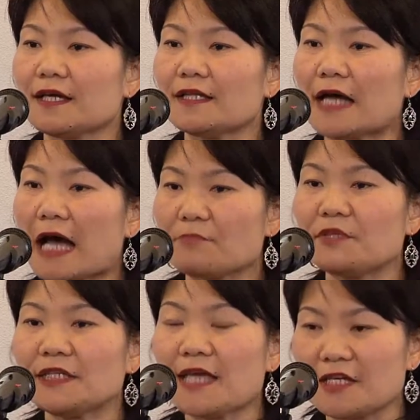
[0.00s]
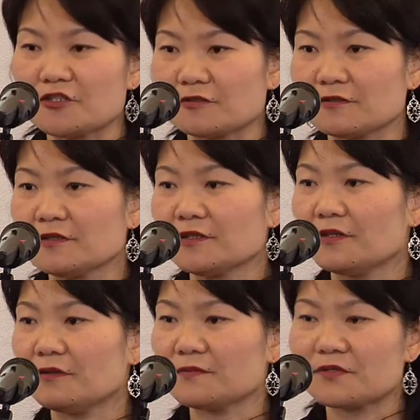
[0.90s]
and the application
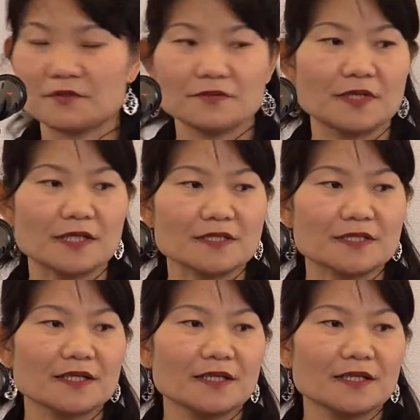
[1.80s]
of students,